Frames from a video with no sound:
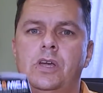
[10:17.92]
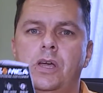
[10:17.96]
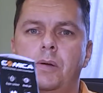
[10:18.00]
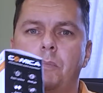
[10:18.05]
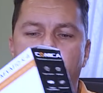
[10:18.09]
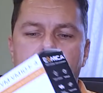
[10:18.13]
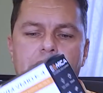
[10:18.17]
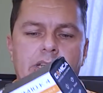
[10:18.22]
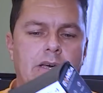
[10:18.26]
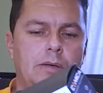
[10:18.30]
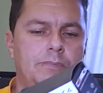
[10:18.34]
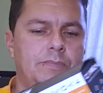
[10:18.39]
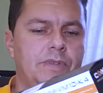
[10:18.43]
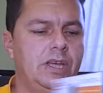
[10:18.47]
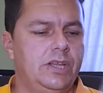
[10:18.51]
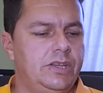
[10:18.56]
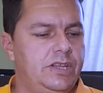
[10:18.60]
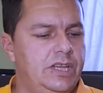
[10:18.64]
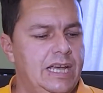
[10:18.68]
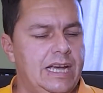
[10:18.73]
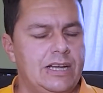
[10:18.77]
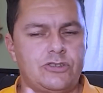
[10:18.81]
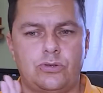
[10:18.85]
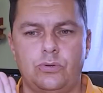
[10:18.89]
But
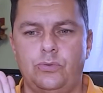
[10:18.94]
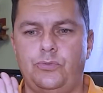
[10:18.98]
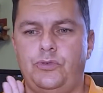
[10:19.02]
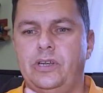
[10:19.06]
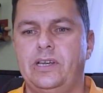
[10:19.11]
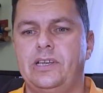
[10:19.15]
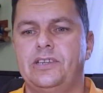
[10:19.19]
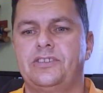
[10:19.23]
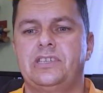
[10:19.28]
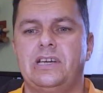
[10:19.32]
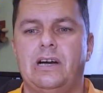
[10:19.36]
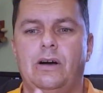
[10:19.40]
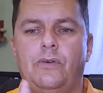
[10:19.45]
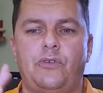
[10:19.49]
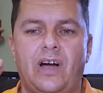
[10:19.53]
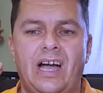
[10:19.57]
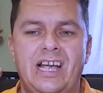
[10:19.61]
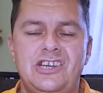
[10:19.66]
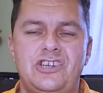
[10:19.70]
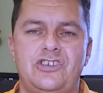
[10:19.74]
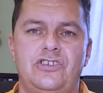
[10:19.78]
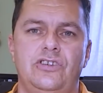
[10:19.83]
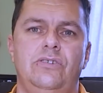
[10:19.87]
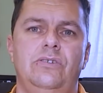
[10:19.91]
the actual thing itself,
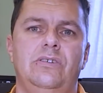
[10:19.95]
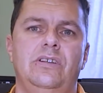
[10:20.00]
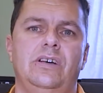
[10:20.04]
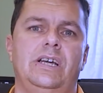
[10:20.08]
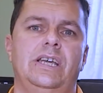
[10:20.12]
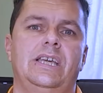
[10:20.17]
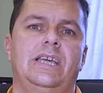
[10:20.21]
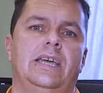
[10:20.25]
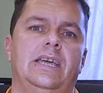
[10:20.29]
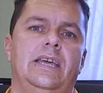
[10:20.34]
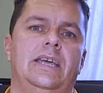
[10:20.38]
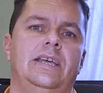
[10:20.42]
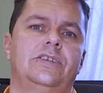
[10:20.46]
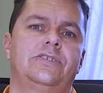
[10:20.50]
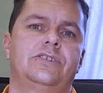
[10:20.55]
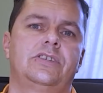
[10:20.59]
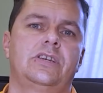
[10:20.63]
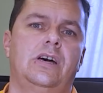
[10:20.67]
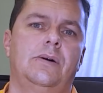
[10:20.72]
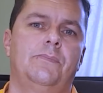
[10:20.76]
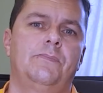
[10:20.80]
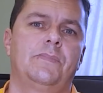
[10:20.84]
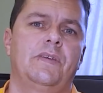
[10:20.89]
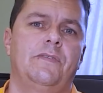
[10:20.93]
I do like it. It's
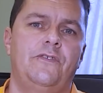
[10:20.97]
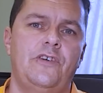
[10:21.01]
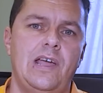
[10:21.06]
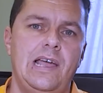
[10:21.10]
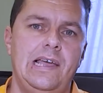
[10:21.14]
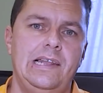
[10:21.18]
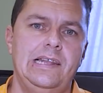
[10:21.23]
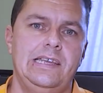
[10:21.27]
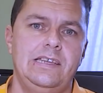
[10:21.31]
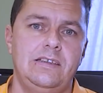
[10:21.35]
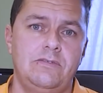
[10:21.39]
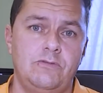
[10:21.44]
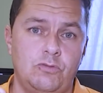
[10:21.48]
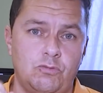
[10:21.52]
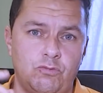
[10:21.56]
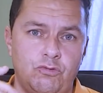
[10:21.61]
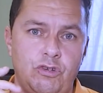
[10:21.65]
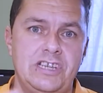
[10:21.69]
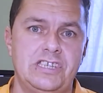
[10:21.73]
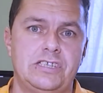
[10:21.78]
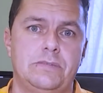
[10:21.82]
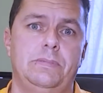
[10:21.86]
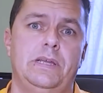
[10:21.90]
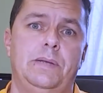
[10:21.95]
fairly
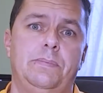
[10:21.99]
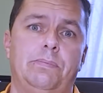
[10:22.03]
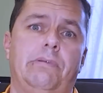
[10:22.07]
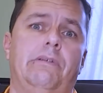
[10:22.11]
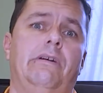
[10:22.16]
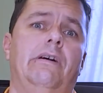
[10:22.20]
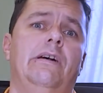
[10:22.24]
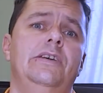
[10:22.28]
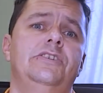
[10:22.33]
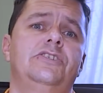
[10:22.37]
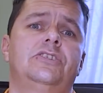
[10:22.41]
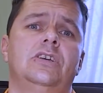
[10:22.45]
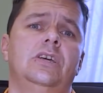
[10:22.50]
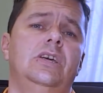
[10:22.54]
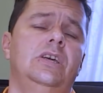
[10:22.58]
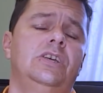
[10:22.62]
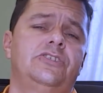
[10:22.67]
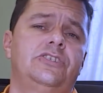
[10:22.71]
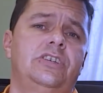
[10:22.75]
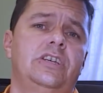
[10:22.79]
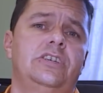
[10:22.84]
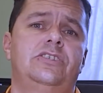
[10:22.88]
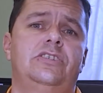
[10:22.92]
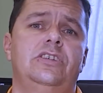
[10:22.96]
reasonably priced,
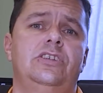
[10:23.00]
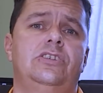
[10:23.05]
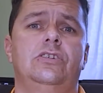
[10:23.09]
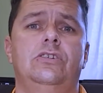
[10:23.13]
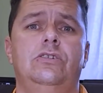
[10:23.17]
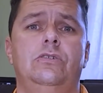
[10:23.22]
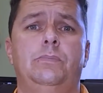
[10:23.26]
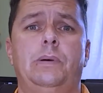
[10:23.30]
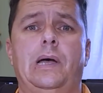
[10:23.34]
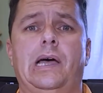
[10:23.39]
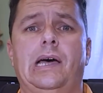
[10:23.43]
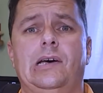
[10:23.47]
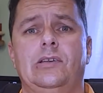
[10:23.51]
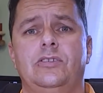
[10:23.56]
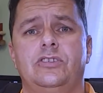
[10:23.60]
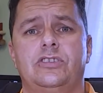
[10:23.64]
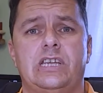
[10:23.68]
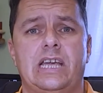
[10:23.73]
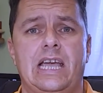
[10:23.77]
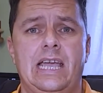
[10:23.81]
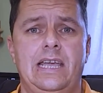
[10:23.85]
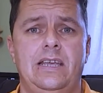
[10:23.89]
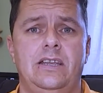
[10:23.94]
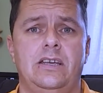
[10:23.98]
£62
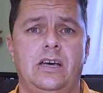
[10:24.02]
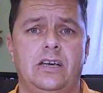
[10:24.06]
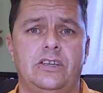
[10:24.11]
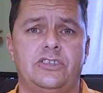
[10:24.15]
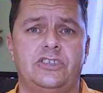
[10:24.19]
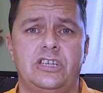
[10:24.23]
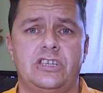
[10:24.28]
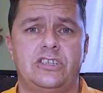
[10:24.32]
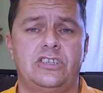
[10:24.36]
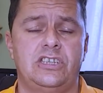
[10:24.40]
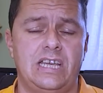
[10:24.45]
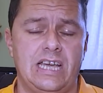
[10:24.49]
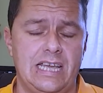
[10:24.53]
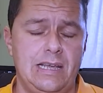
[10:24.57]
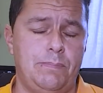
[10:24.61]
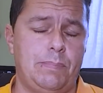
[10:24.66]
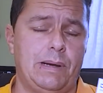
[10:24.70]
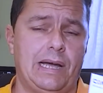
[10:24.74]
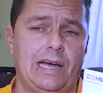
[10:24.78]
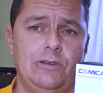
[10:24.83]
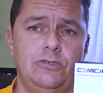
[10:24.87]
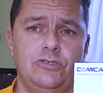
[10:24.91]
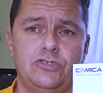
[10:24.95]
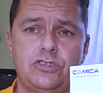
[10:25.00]
to
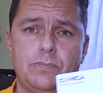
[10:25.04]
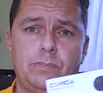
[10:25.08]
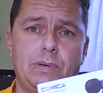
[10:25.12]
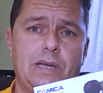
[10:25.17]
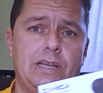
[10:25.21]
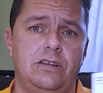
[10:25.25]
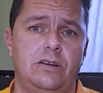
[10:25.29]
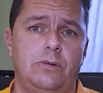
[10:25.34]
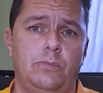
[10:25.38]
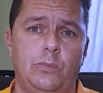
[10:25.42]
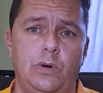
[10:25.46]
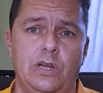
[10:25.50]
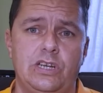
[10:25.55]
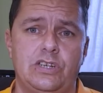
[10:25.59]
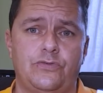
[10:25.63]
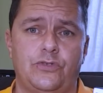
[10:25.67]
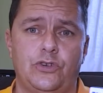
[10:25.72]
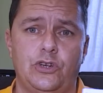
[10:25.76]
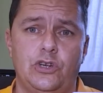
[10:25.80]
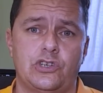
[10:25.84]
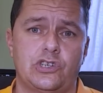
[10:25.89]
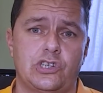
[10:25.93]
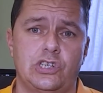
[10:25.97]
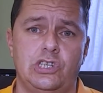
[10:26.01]
£68, depending on which
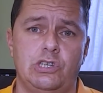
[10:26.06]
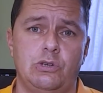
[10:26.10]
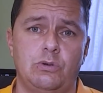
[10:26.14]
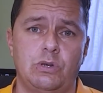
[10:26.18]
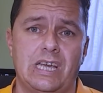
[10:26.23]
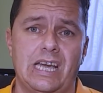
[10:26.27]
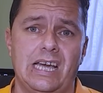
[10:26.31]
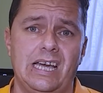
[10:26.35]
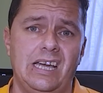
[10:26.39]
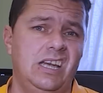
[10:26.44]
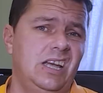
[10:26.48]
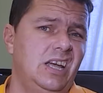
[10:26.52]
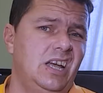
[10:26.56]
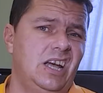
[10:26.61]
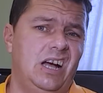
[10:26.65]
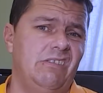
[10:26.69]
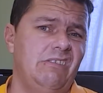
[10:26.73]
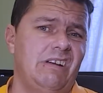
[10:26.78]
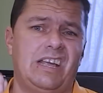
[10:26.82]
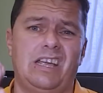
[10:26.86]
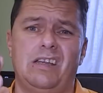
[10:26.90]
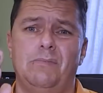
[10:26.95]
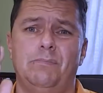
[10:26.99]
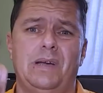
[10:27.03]
version you get. I
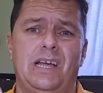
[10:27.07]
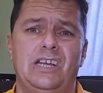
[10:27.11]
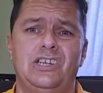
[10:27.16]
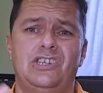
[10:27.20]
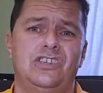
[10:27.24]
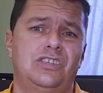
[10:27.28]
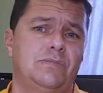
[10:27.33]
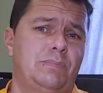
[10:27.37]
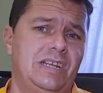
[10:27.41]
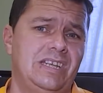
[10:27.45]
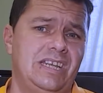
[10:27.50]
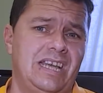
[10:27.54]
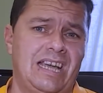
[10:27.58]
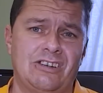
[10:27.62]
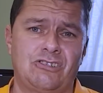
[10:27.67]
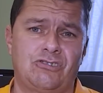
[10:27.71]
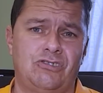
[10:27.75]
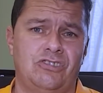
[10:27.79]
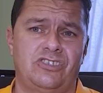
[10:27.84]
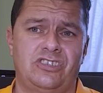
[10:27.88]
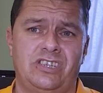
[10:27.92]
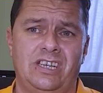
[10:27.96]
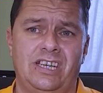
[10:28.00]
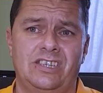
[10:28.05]
recommend you spend the
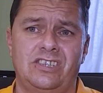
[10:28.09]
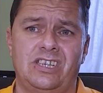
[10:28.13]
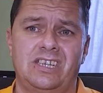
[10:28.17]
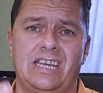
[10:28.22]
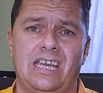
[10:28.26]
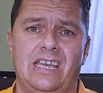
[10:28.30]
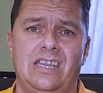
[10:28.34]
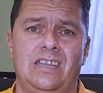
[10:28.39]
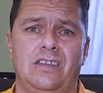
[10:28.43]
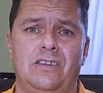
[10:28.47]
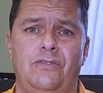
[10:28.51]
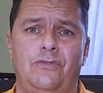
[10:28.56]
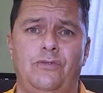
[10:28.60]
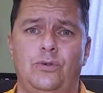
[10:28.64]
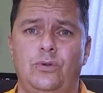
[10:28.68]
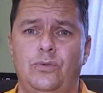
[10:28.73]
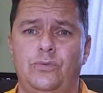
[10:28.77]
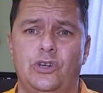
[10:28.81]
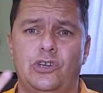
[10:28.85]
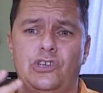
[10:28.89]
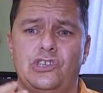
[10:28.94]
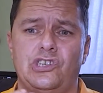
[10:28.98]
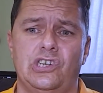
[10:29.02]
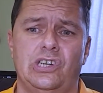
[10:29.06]
extra £6 and get the full
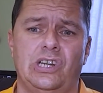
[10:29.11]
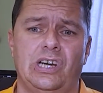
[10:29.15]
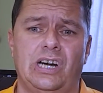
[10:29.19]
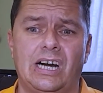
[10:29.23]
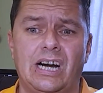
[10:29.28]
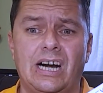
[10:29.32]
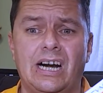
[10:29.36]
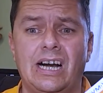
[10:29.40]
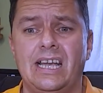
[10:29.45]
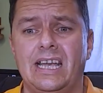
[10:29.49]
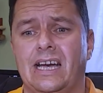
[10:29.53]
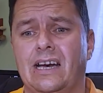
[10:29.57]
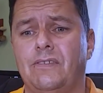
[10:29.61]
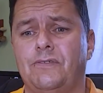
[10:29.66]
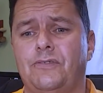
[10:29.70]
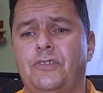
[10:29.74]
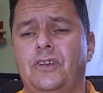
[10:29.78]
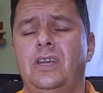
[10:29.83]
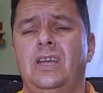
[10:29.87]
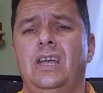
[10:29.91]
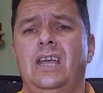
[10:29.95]
version that I have.